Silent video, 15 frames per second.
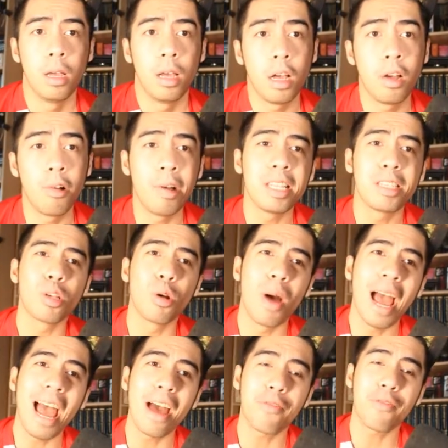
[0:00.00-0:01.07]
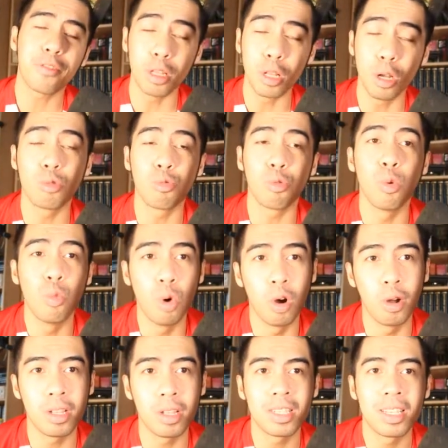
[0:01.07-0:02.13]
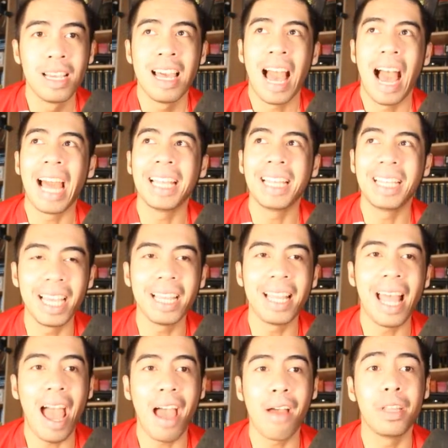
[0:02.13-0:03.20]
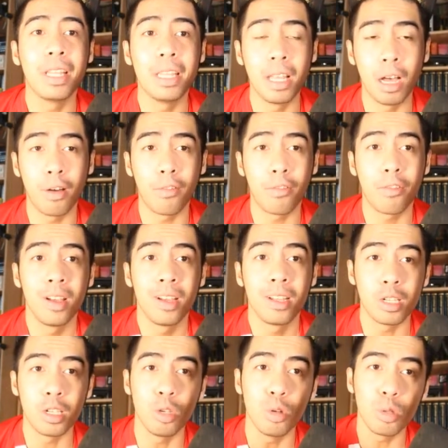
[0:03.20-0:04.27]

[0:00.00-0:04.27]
All right, so after those rewards, I did have enough to do